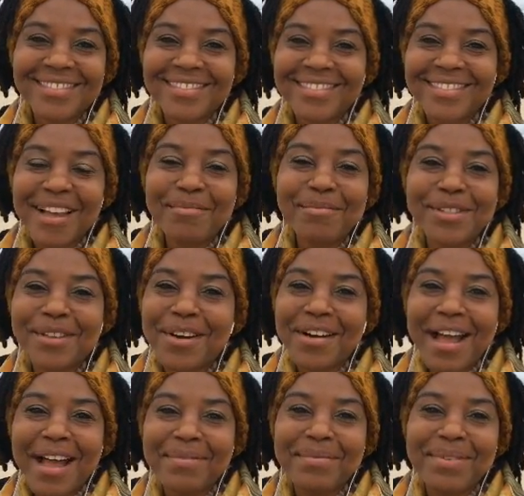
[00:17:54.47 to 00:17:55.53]
I'm so
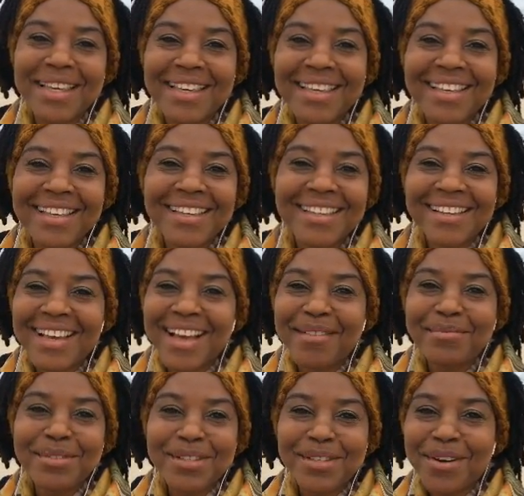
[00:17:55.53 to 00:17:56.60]
happy.
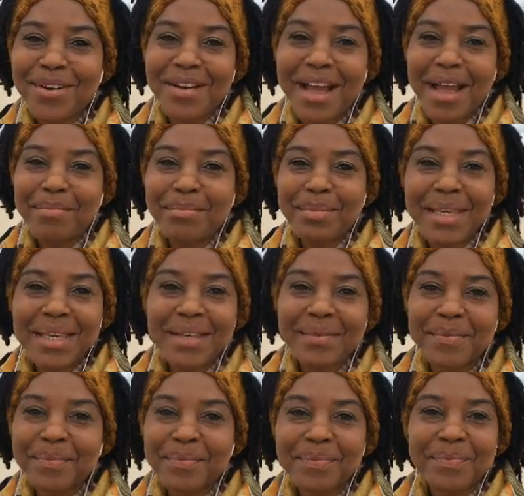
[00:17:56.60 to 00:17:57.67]
I'm so happy.
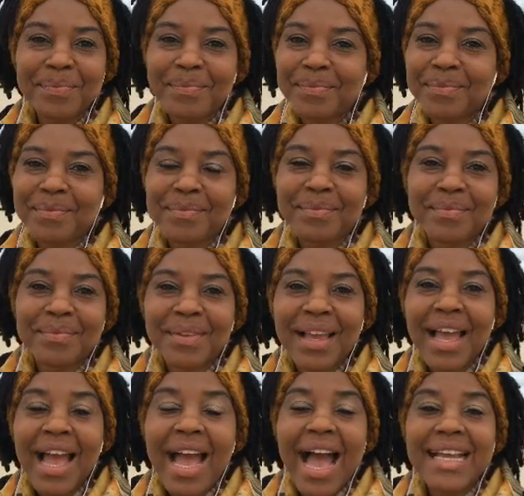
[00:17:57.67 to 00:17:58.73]

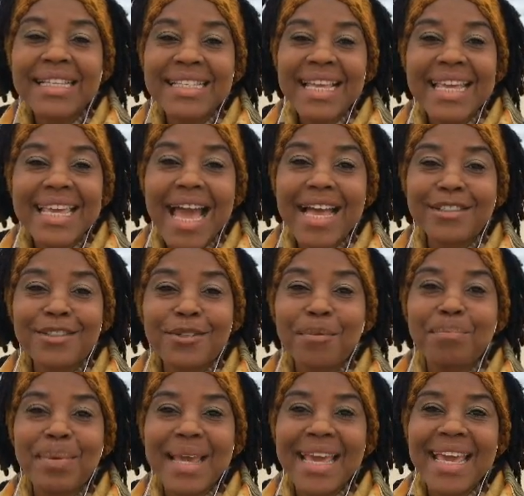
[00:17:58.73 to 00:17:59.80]
I say yes to
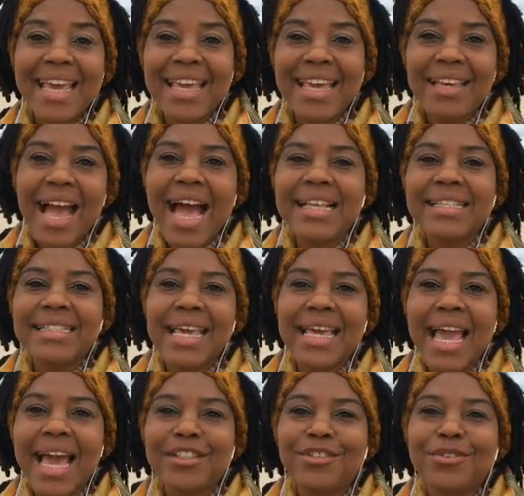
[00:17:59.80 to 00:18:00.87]
being. I say
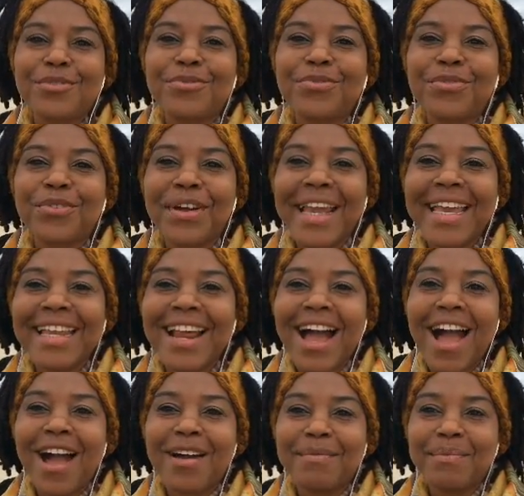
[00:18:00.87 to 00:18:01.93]
yes to
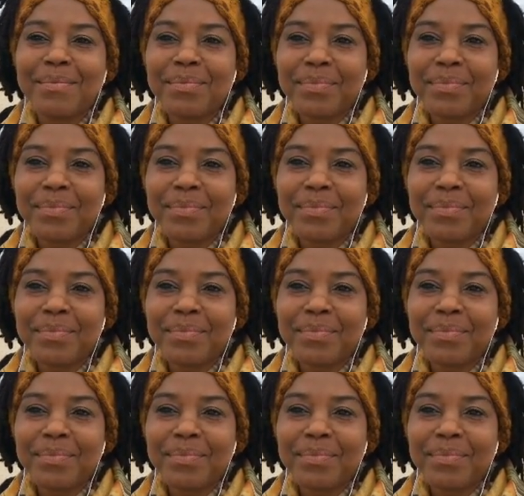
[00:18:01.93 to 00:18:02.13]
freedom.